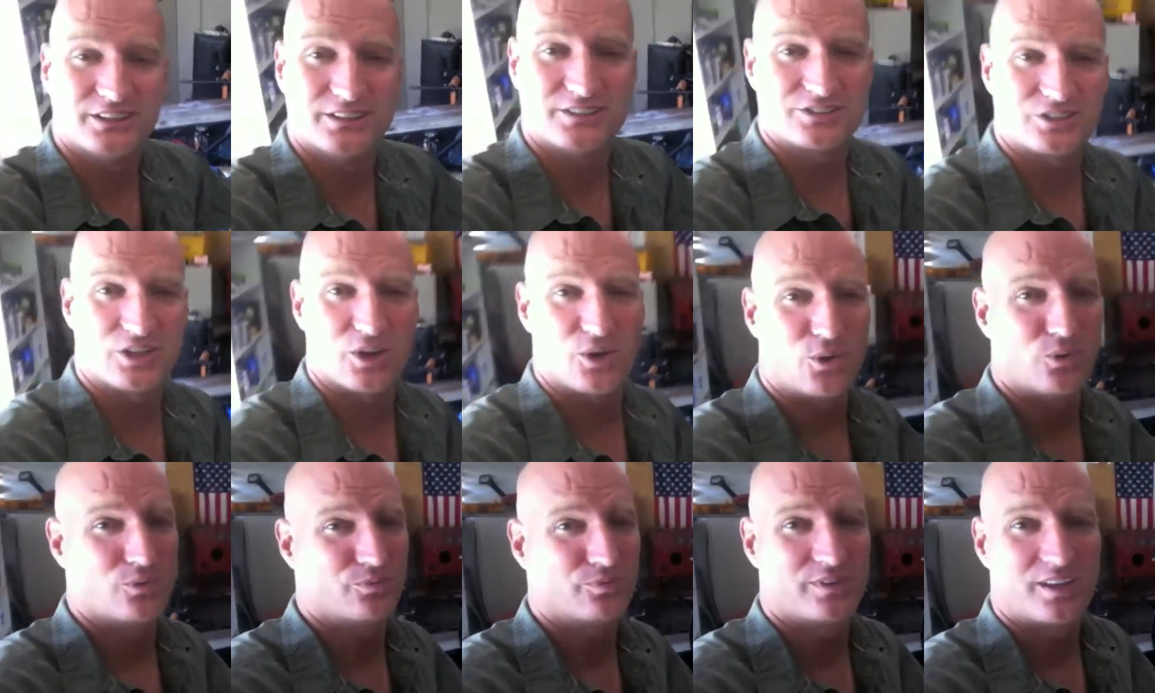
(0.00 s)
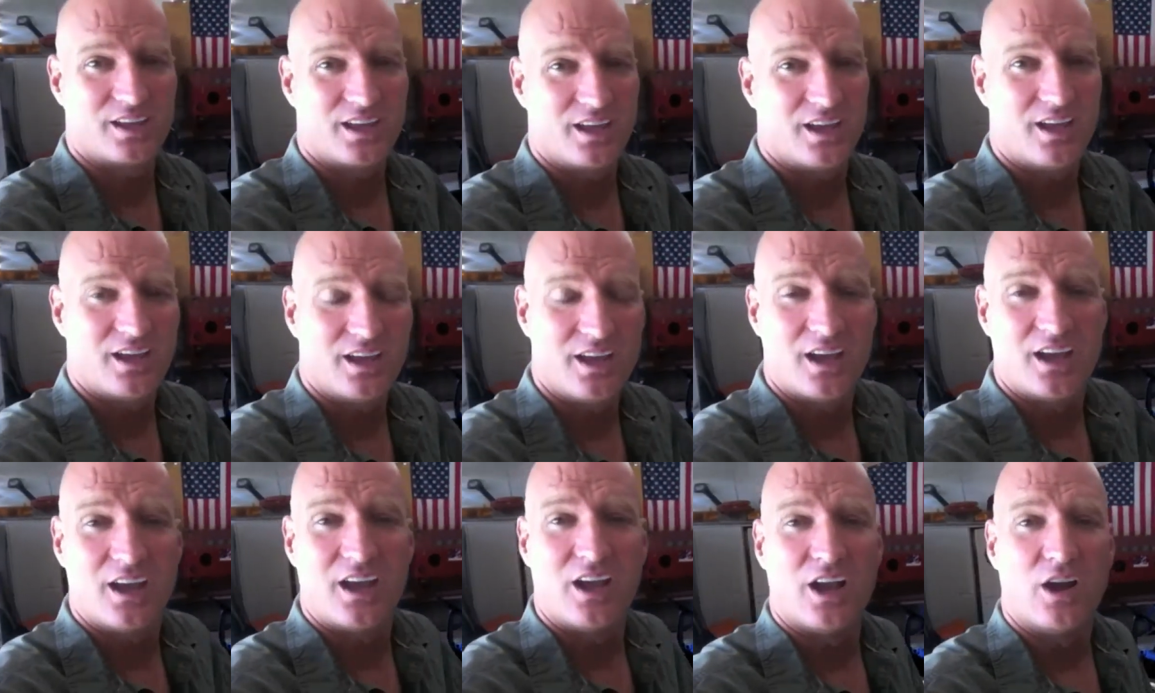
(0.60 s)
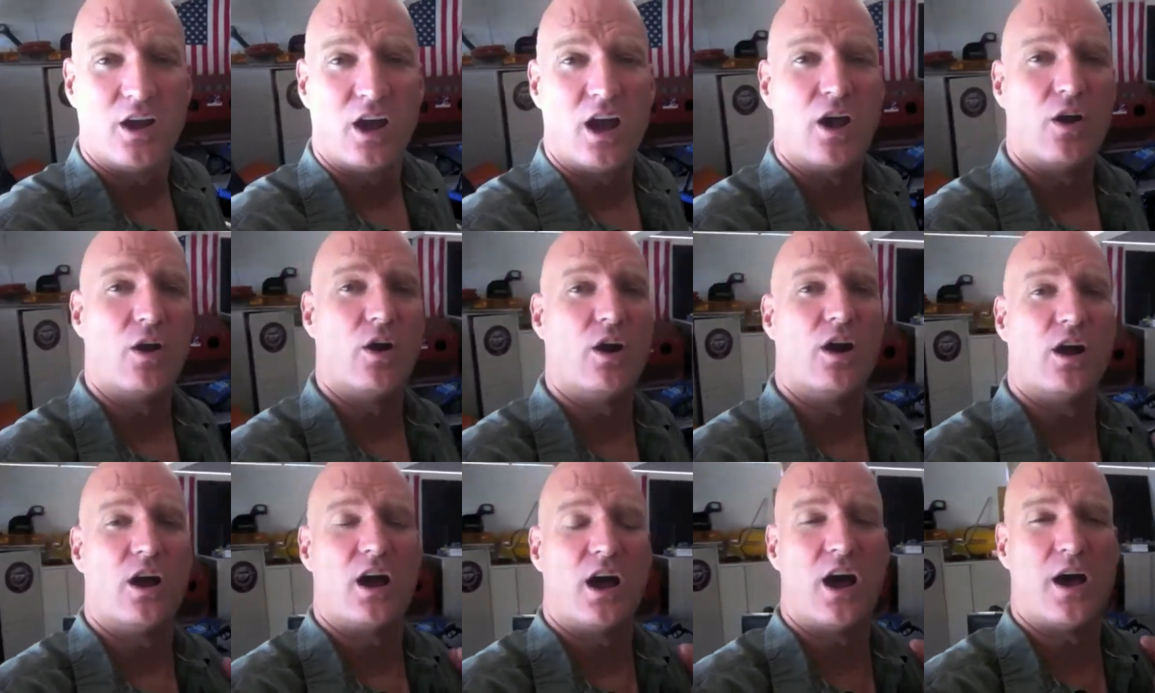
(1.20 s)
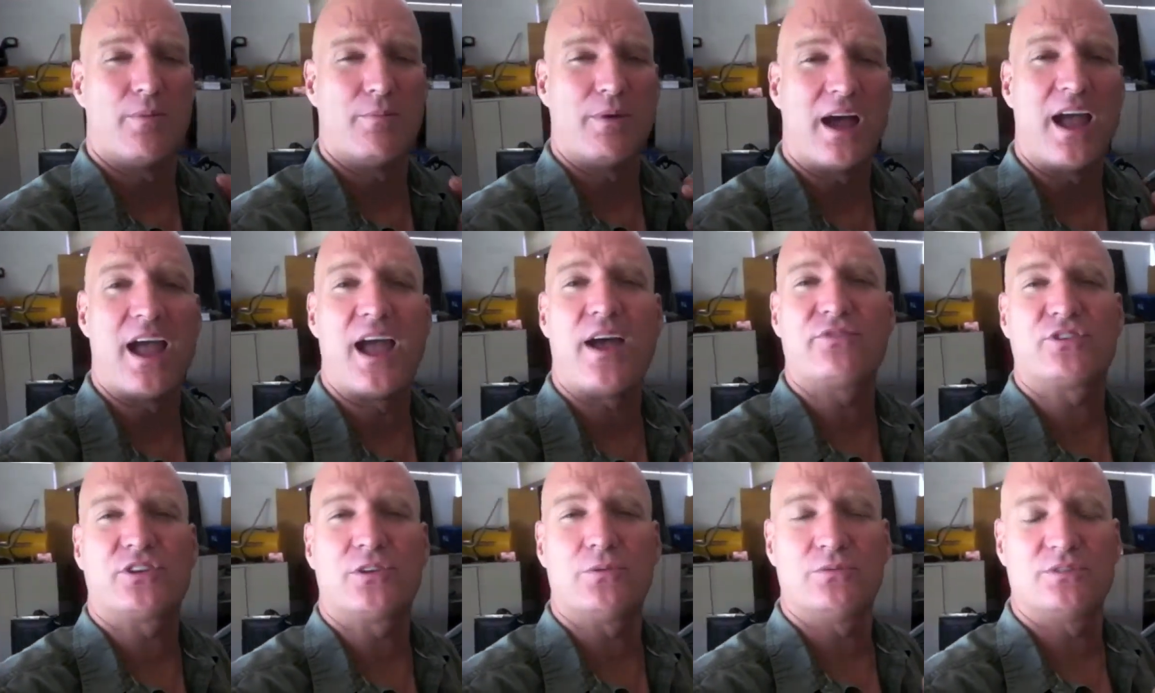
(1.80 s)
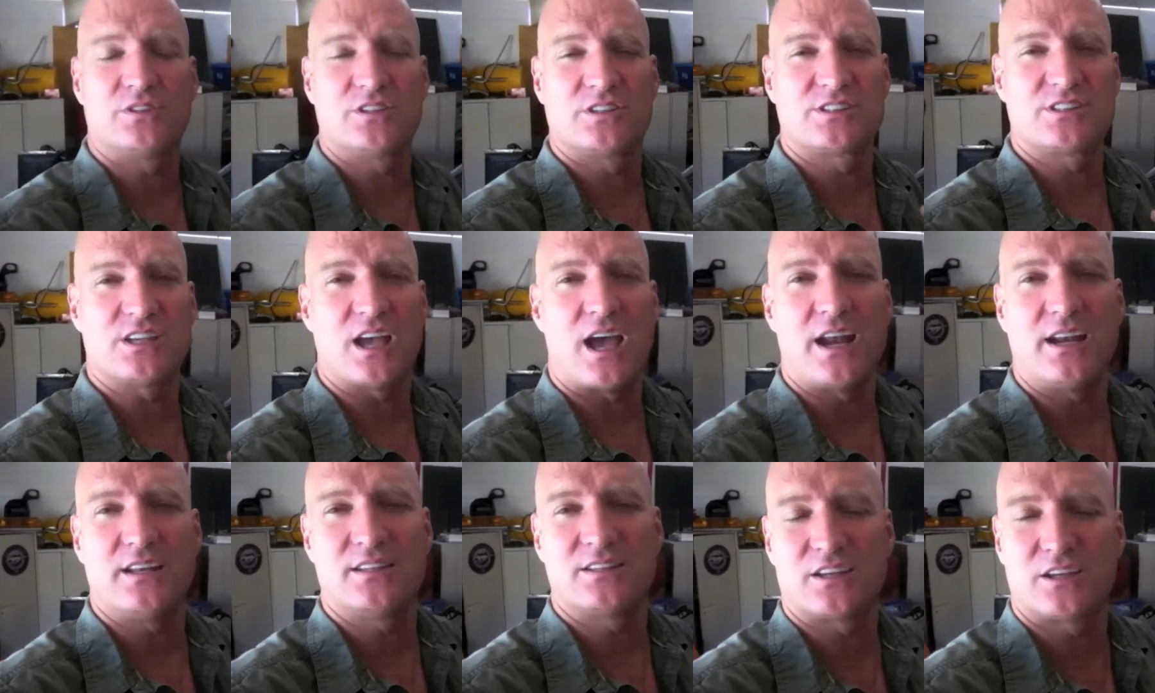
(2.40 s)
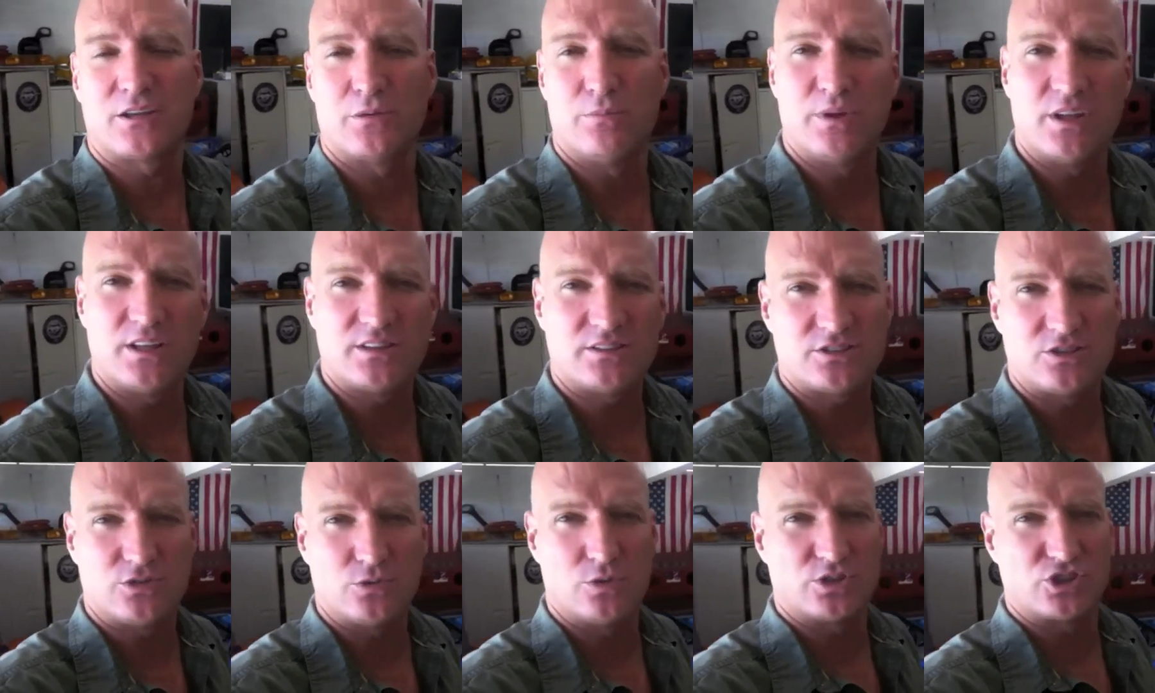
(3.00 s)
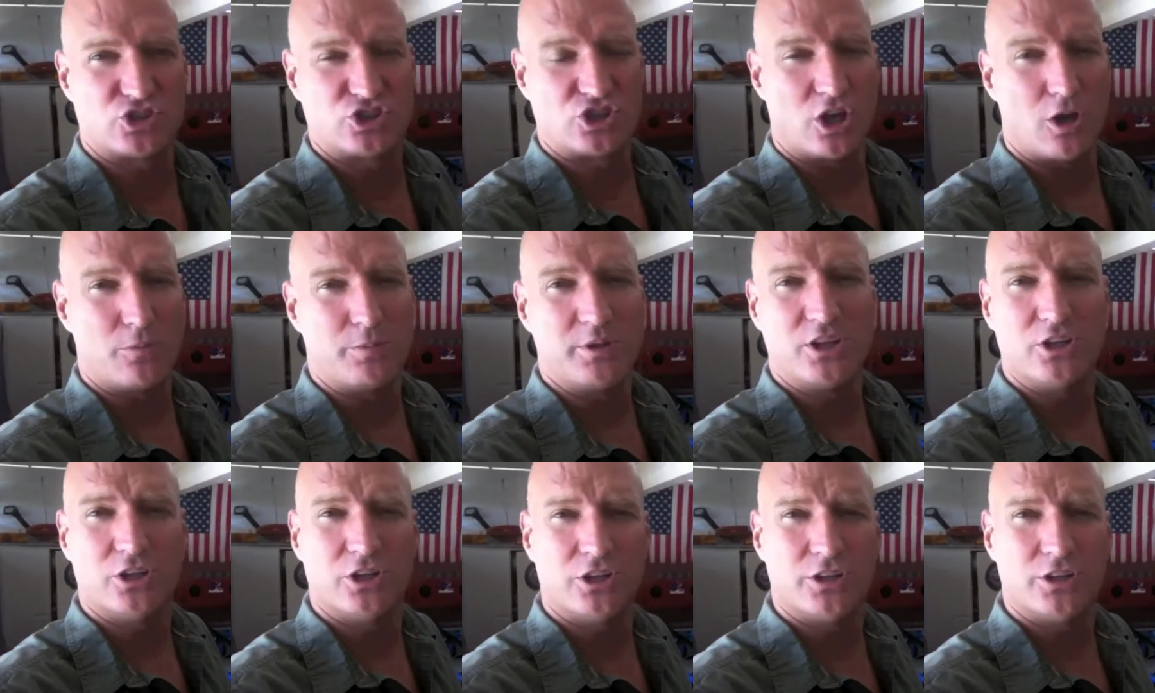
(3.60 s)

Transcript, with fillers: So I have decided to commit to a Shelby